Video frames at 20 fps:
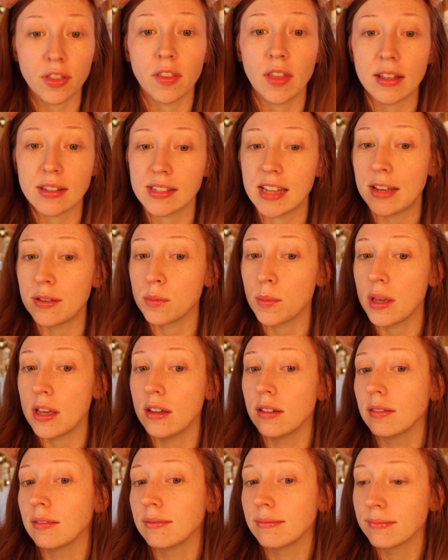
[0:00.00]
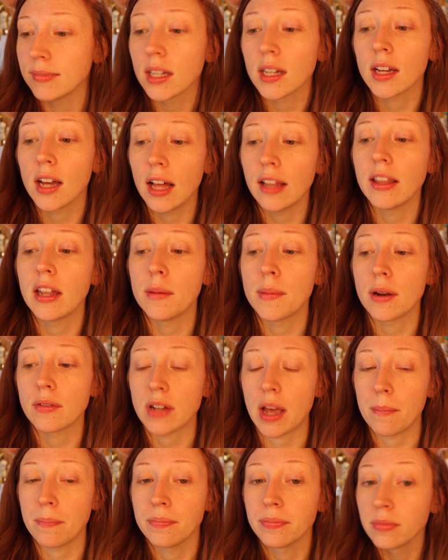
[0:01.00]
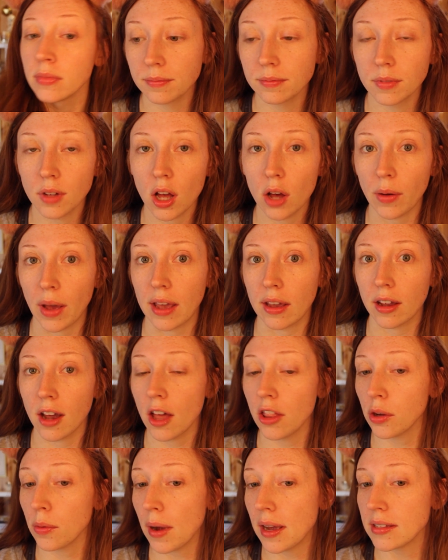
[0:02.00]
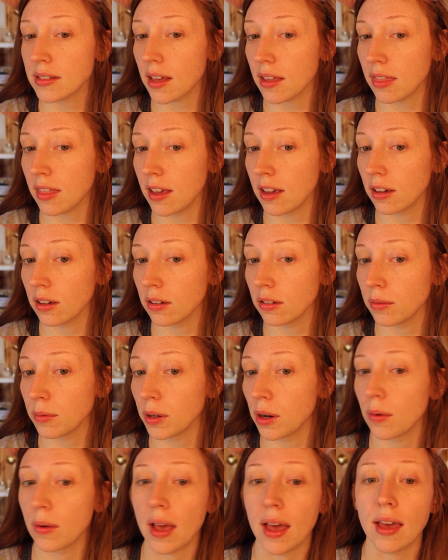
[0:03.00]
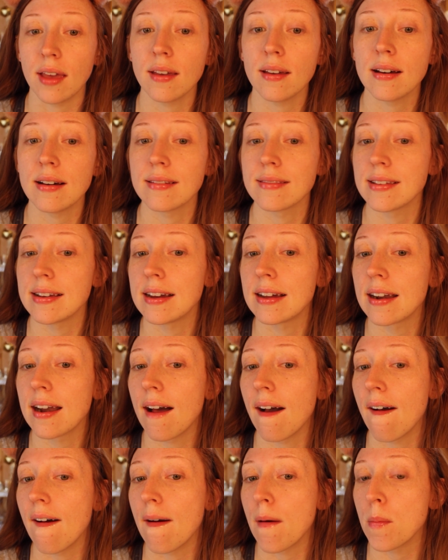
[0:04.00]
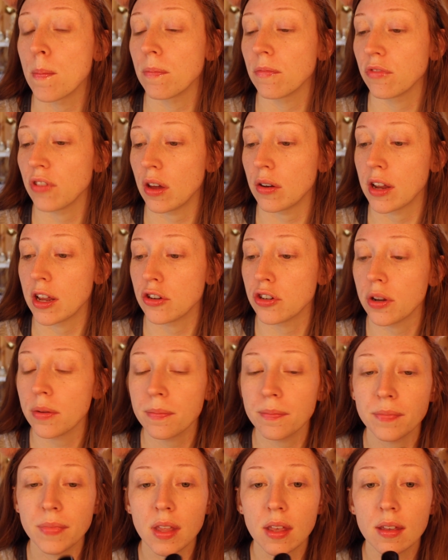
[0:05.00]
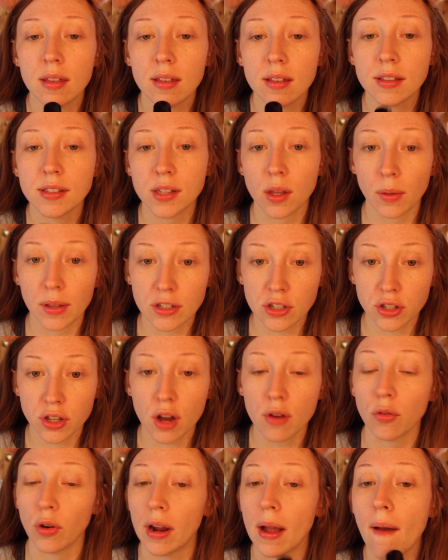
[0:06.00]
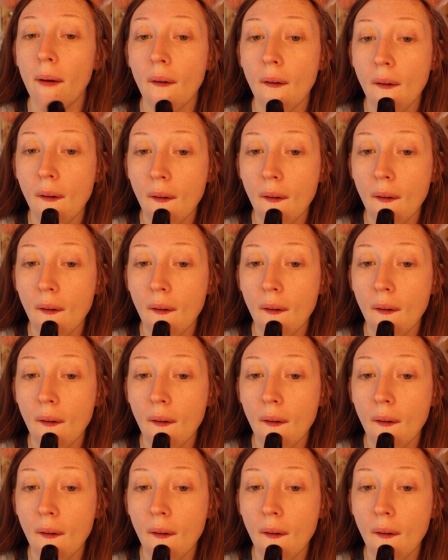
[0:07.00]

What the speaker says: then that saves me a little bit of time. Okay, color-wise, I think we're okay on that foundation, so let's just go for it.